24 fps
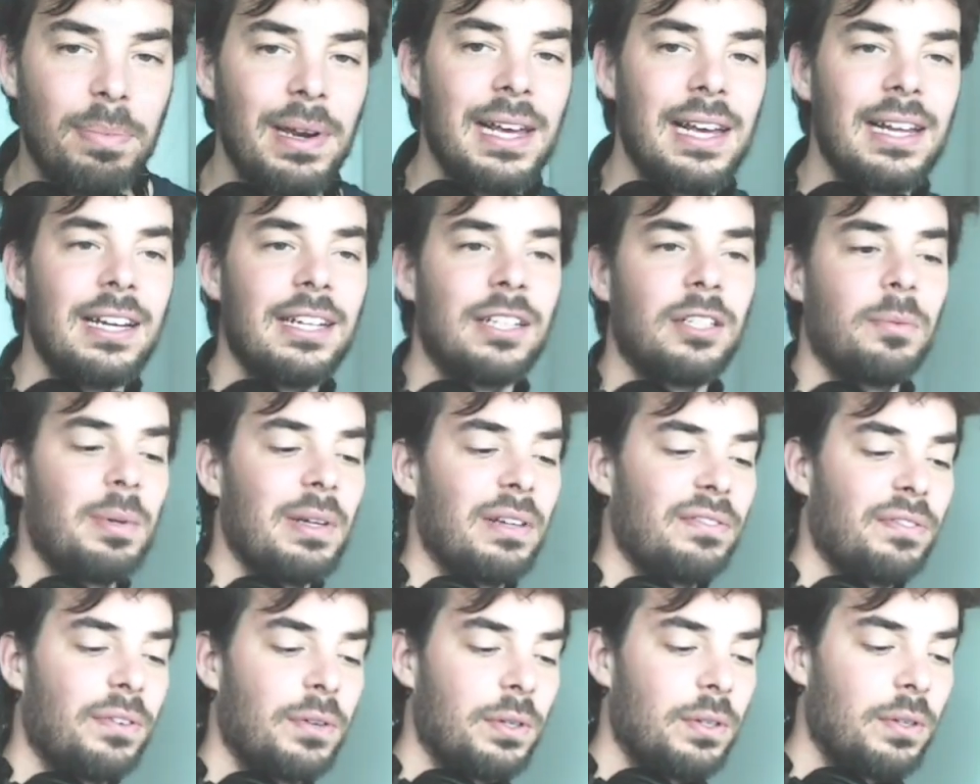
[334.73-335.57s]
play a little
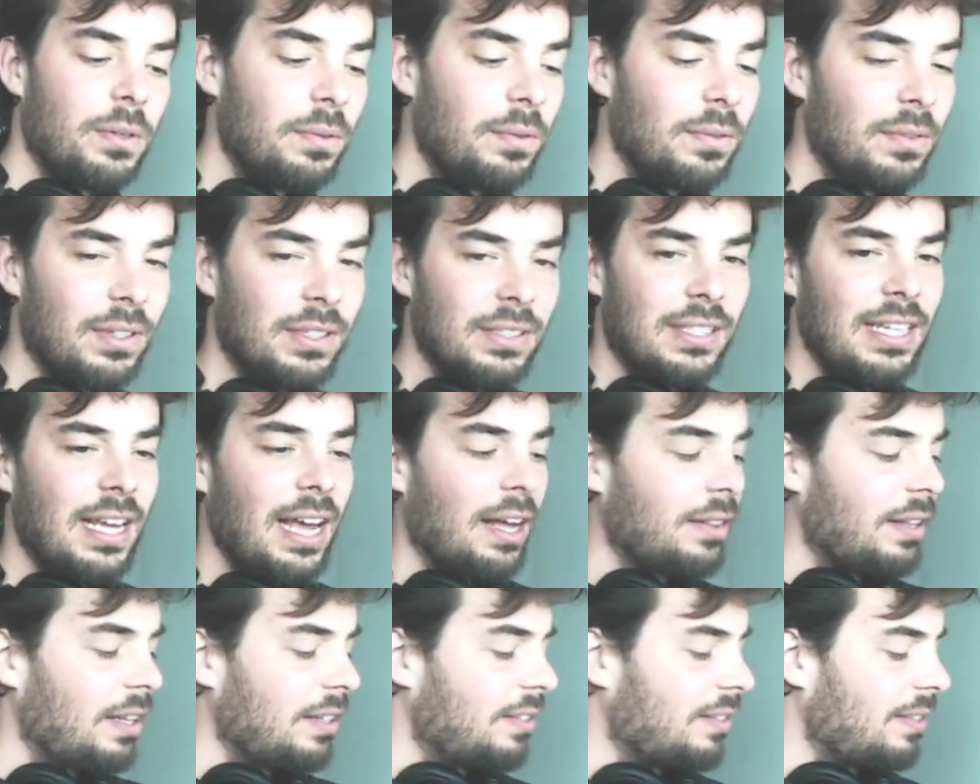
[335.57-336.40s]
bit for you, see
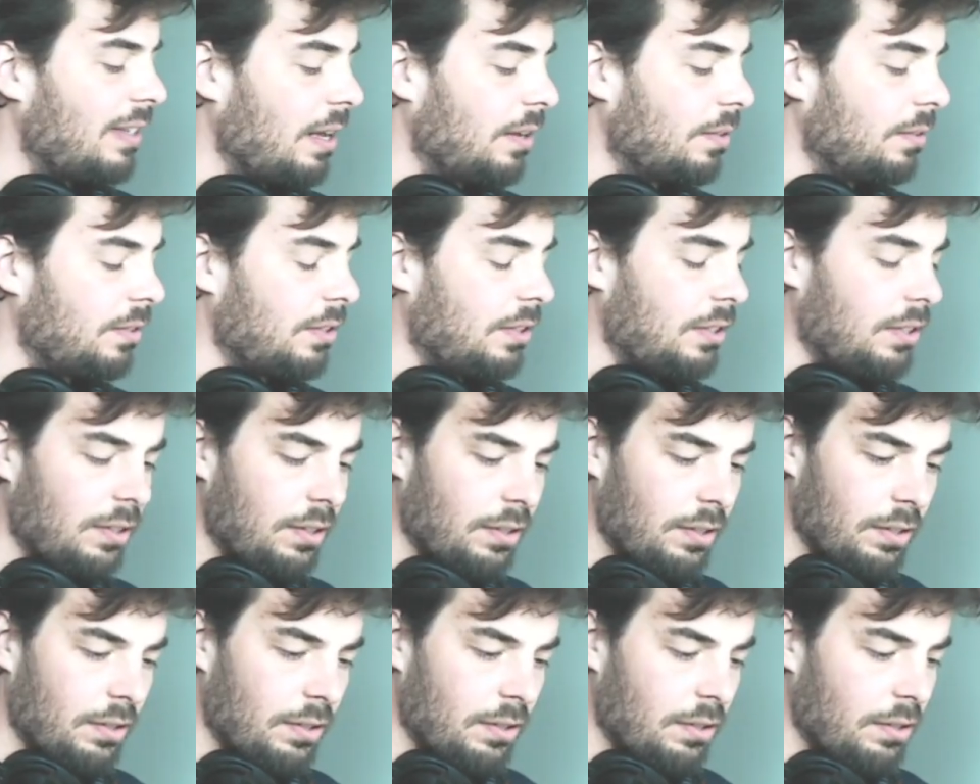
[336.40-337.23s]
how that sounds.